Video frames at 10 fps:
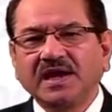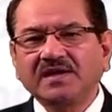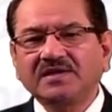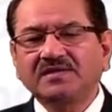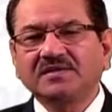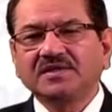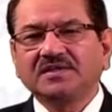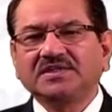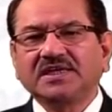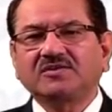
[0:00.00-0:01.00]
and
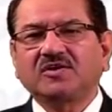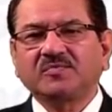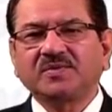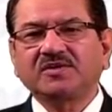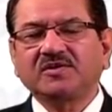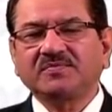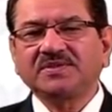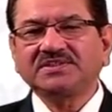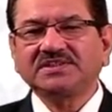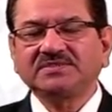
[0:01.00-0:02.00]
that corporate
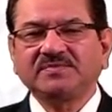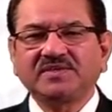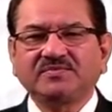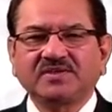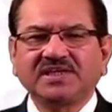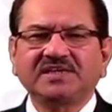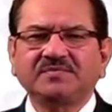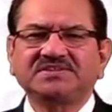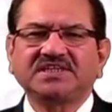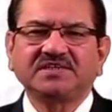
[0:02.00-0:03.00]
office is meant for
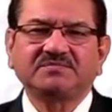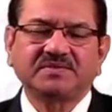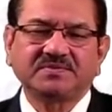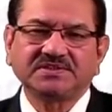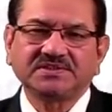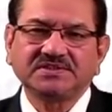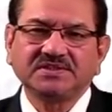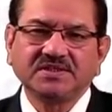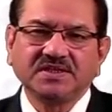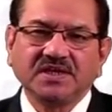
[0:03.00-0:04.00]
administrative purposes,